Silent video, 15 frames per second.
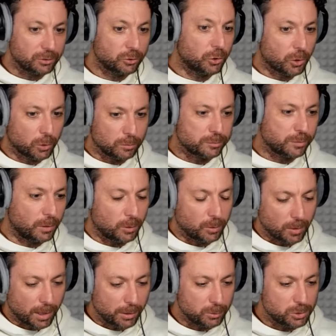grow
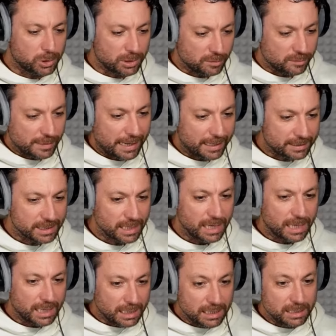slow are usually said
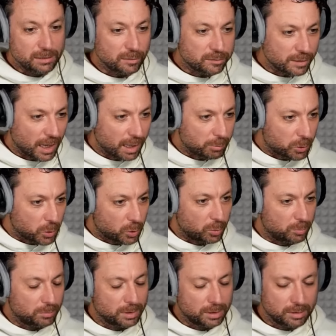in the same
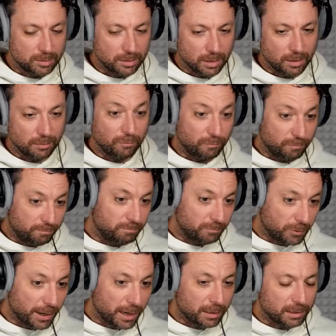room,
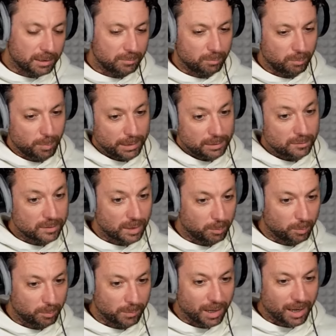rarely by the
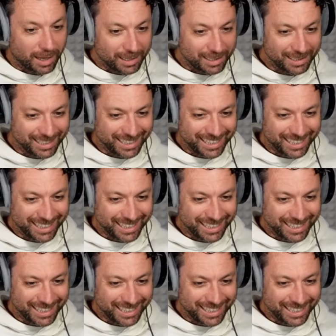same guy,